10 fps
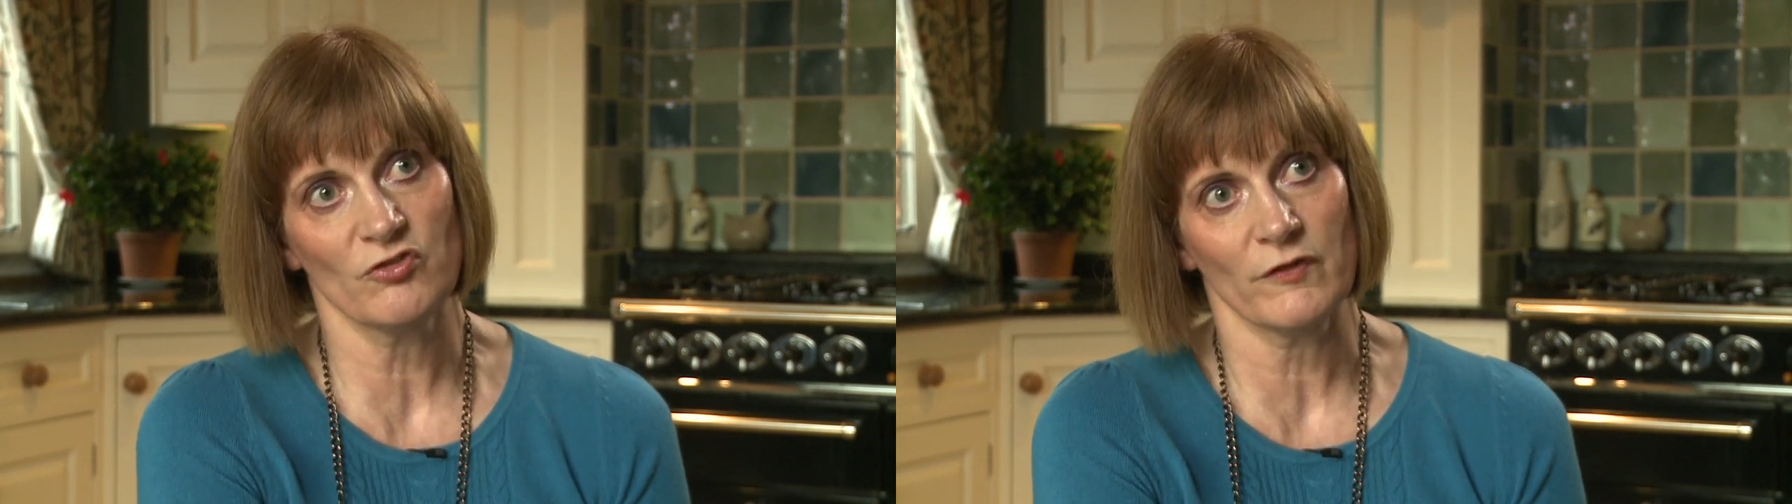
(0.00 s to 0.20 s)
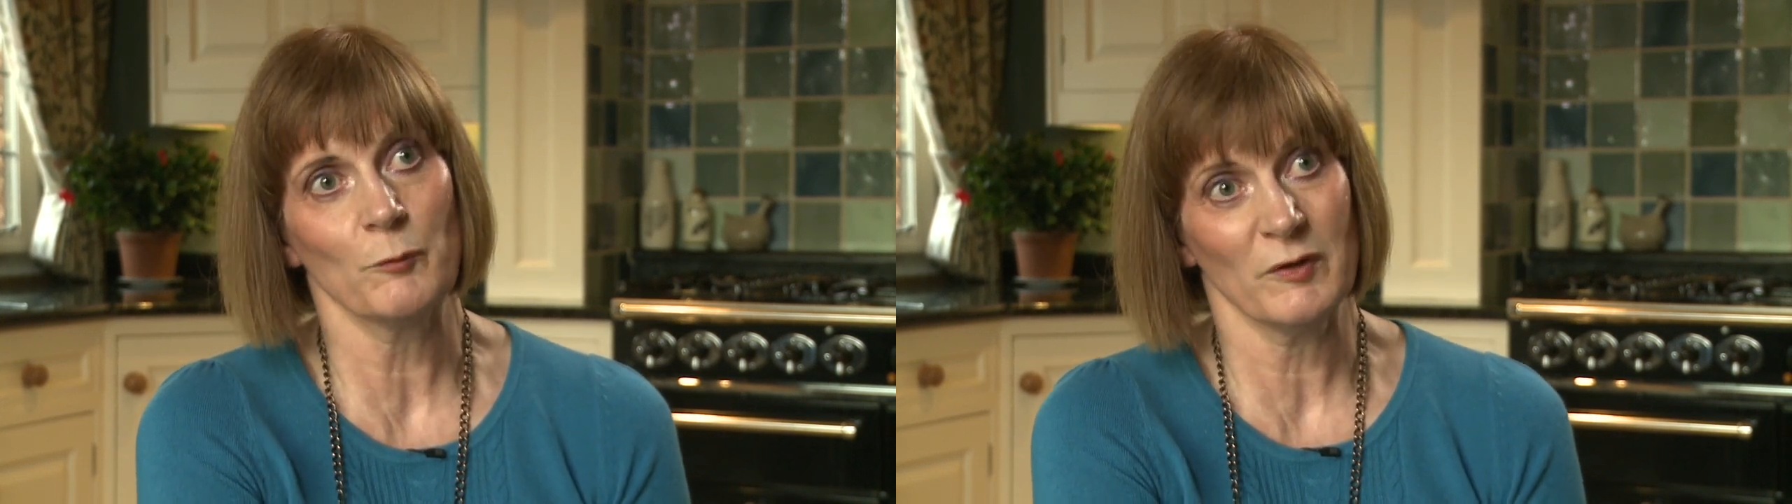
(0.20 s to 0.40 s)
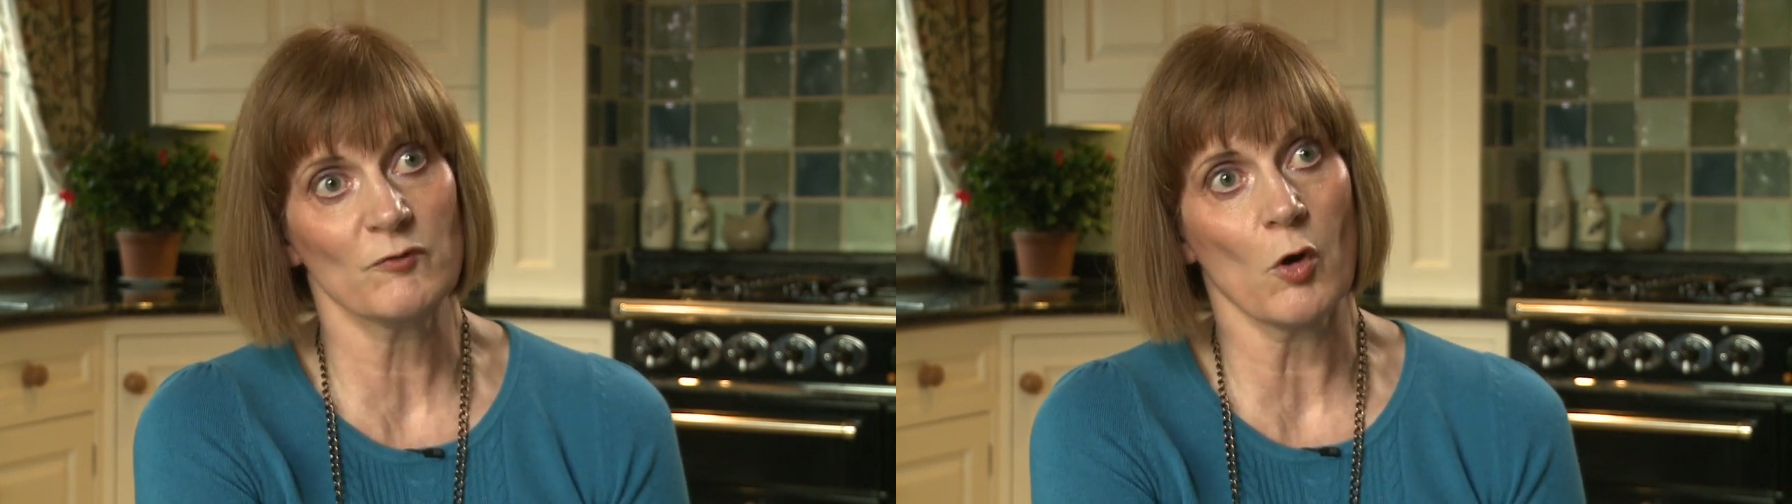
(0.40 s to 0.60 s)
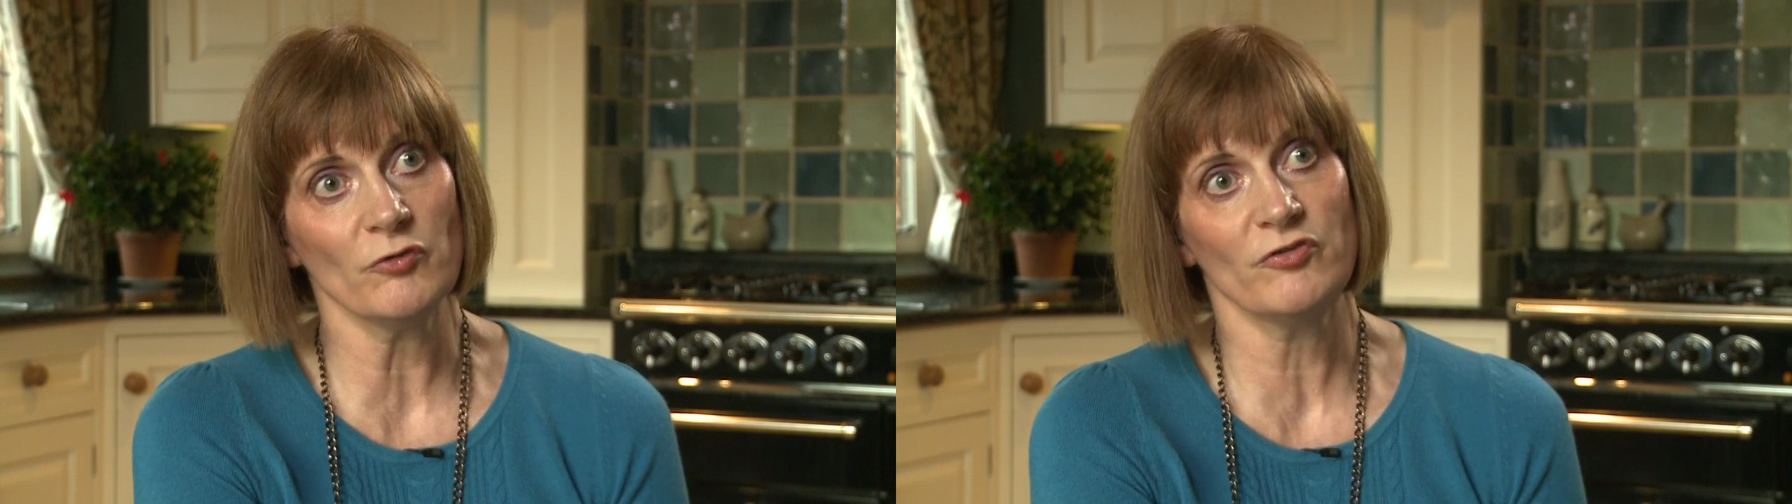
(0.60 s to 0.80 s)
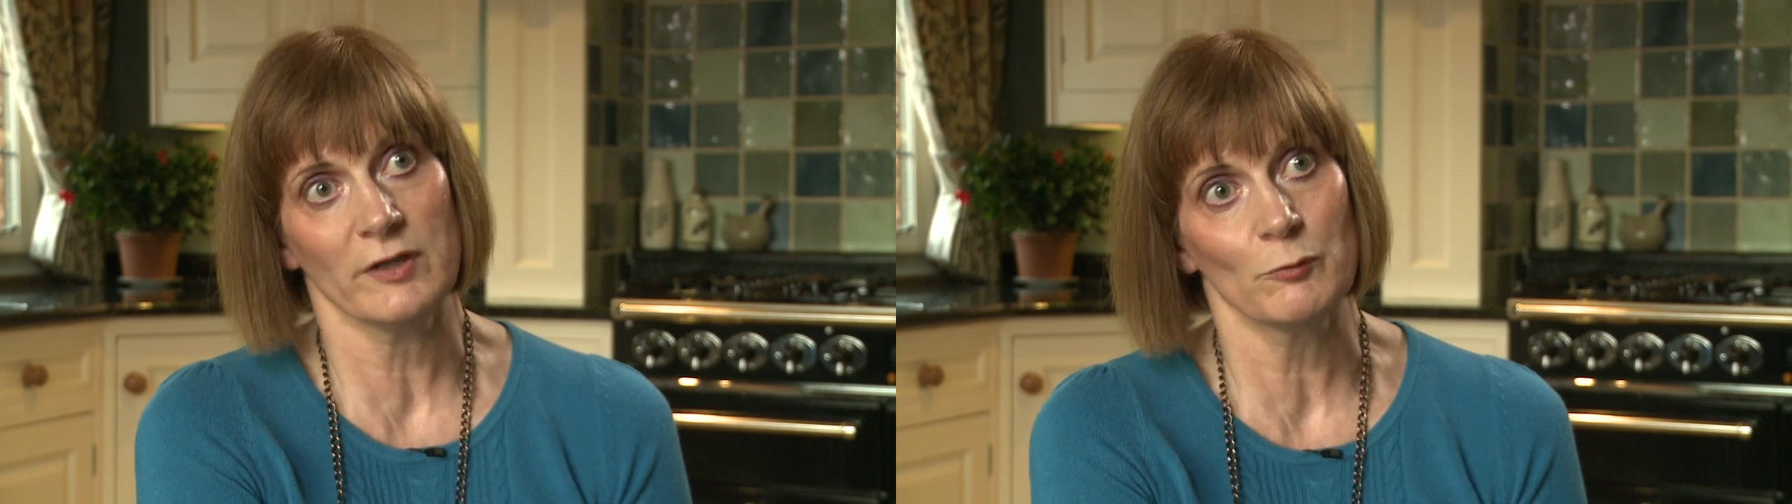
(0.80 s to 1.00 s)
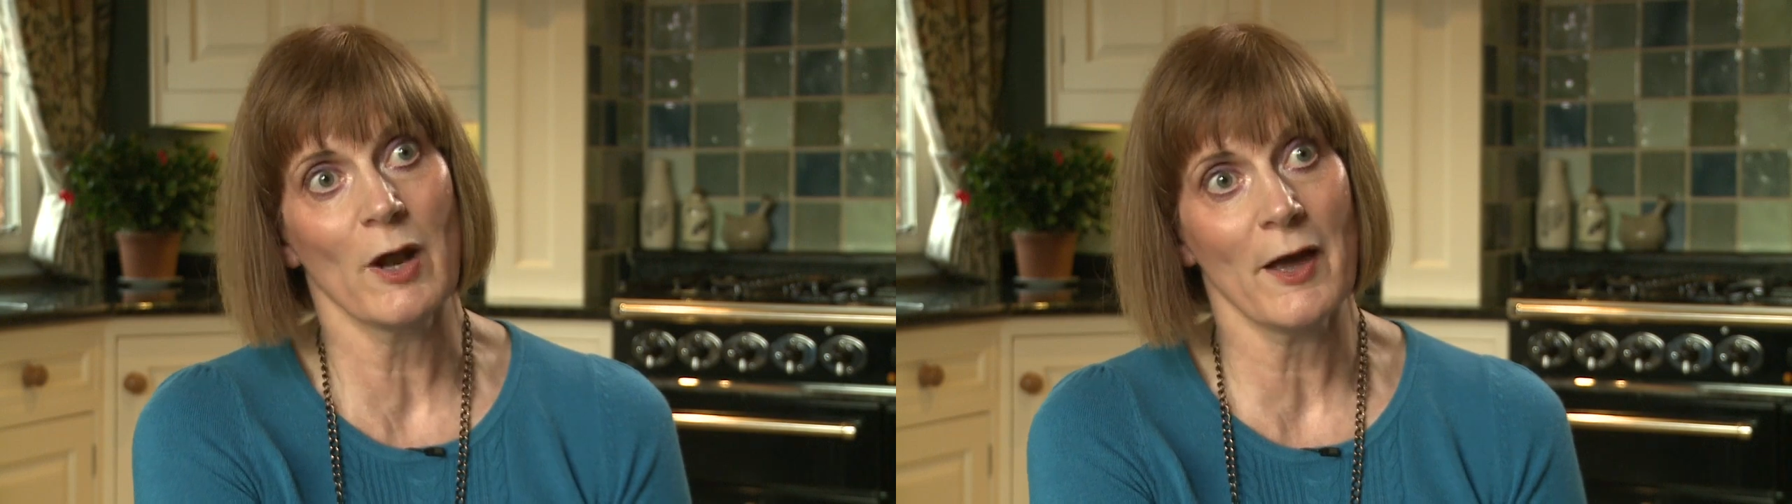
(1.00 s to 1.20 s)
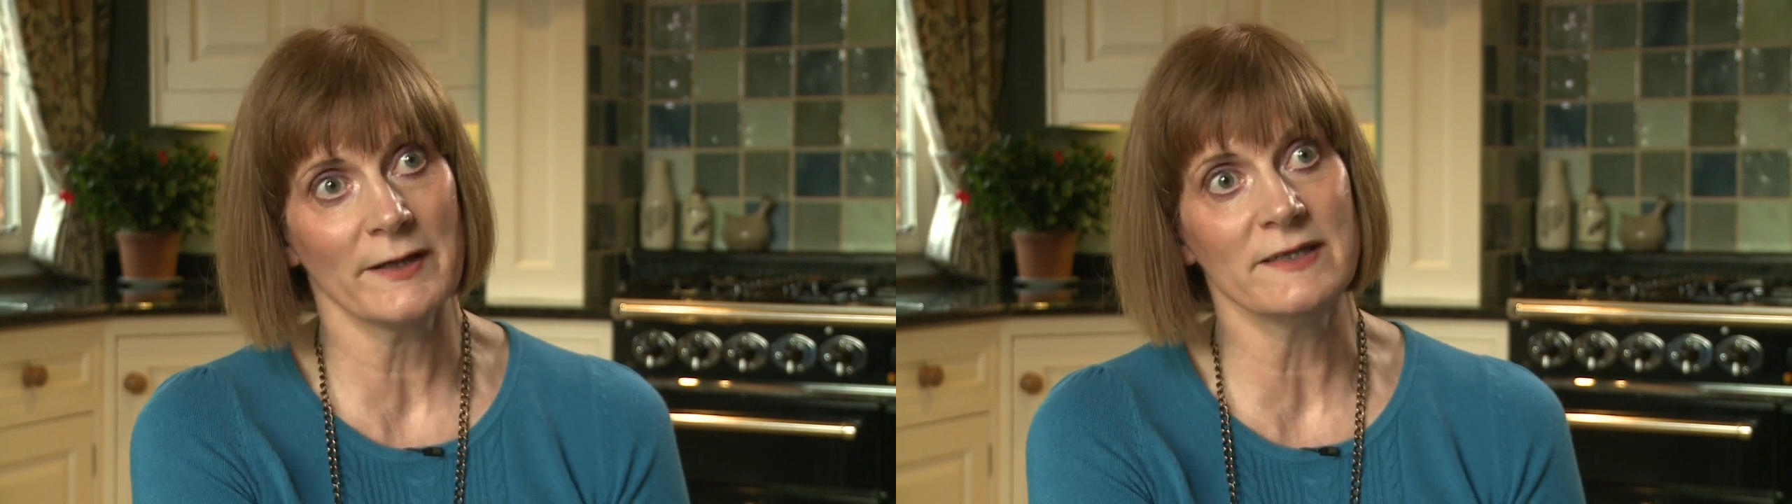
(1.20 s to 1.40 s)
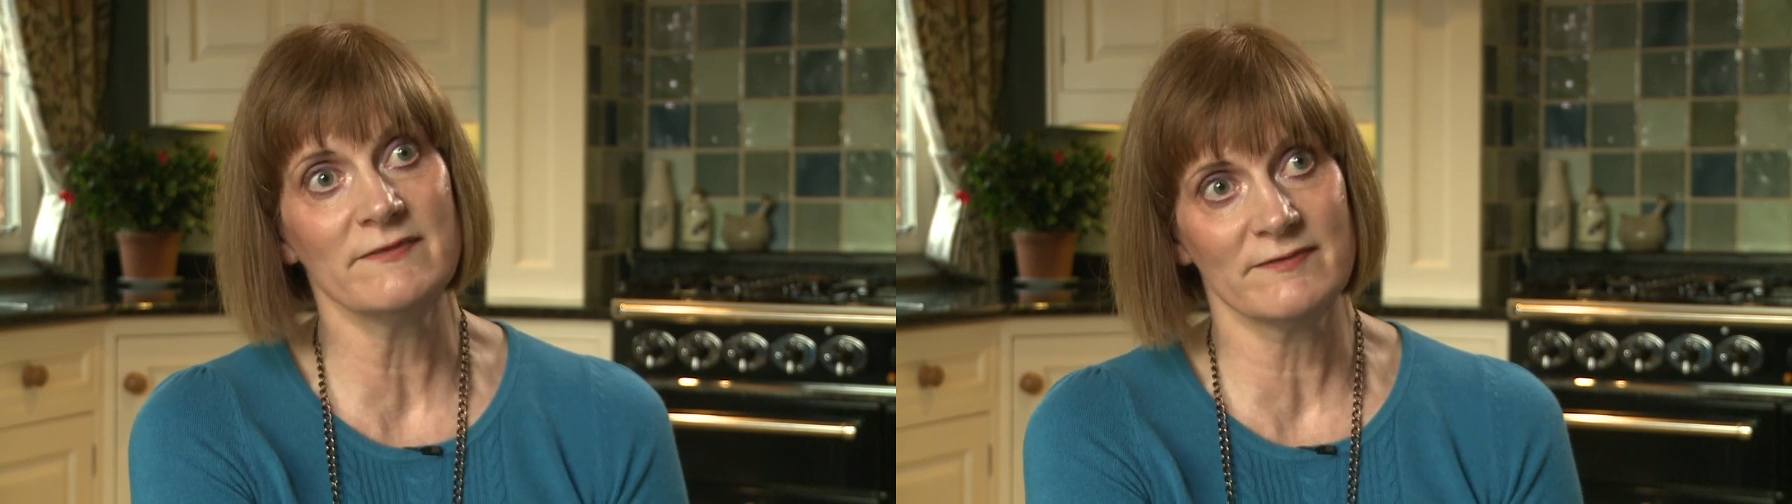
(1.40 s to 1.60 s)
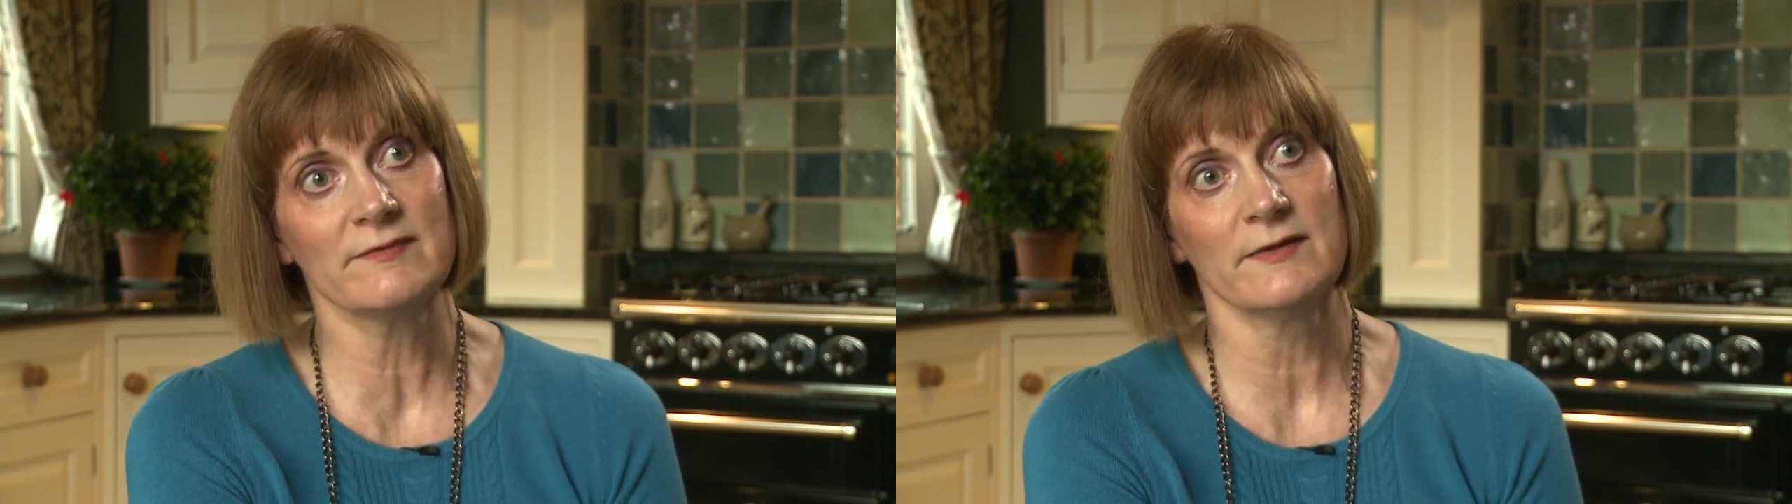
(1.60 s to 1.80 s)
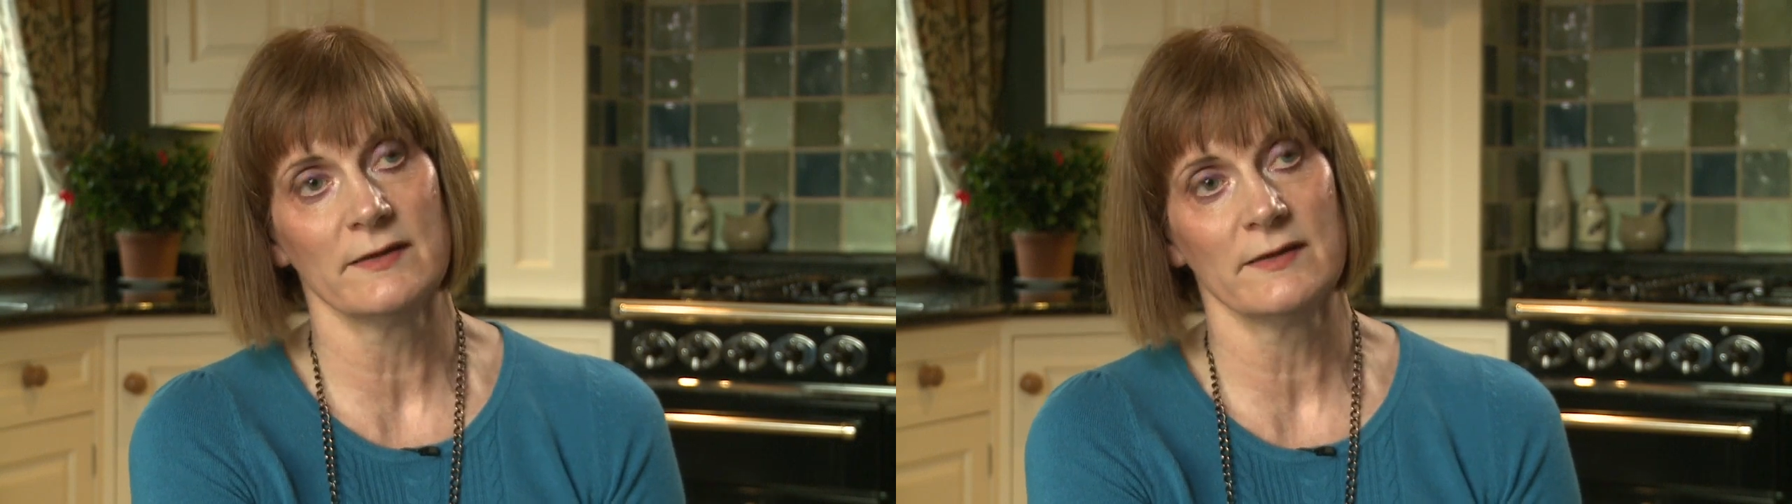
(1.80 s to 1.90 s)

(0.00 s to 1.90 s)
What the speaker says: that we've got it right.